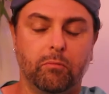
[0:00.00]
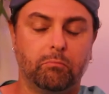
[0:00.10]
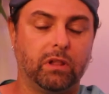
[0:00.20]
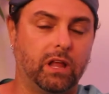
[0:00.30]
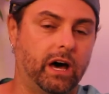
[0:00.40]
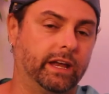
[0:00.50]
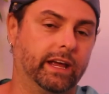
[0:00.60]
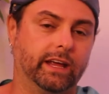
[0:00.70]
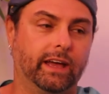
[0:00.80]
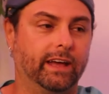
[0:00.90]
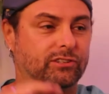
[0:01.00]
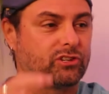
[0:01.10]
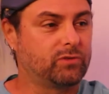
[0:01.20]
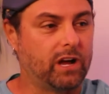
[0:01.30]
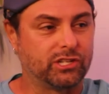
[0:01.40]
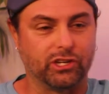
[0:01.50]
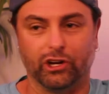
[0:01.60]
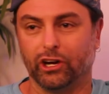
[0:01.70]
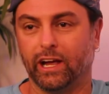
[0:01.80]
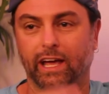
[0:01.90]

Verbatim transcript: plotting and mm-hmm. structure mm-hmm.